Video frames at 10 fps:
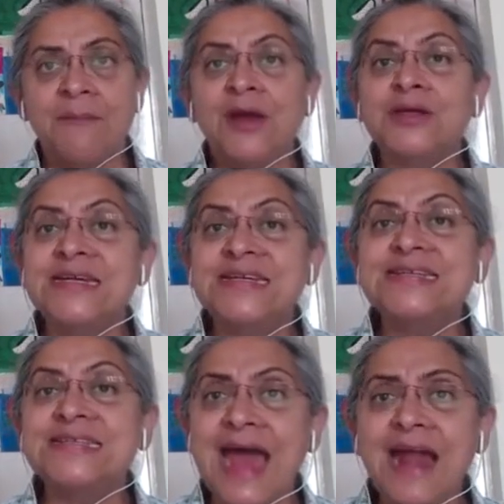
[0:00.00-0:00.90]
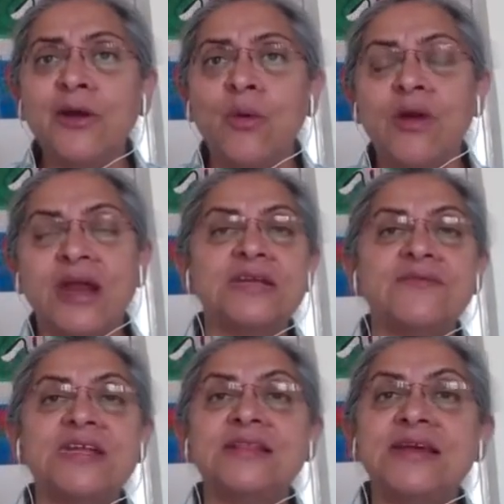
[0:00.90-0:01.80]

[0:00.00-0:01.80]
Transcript: Because it is that core activity,